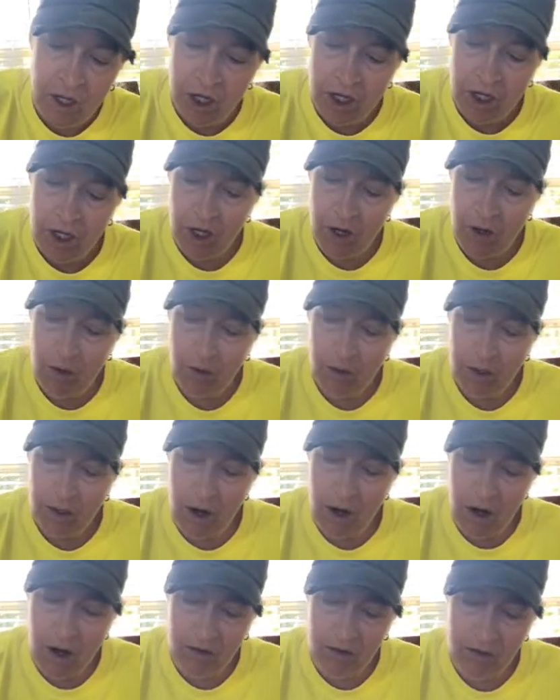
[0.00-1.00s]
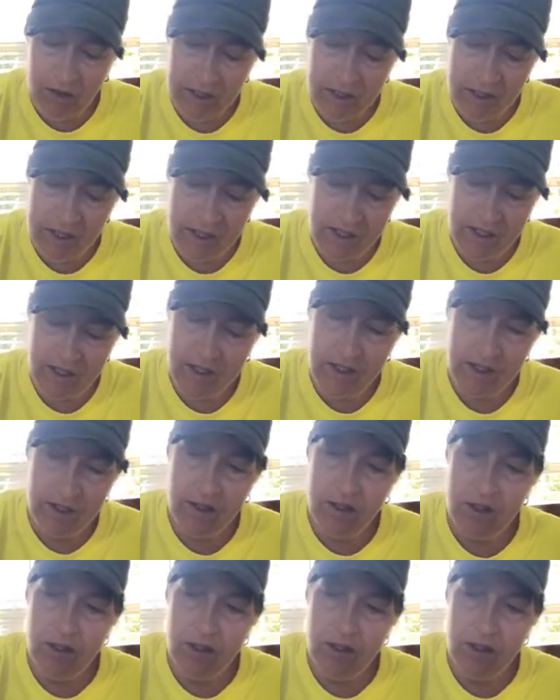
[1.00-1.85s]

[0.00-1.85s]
regardless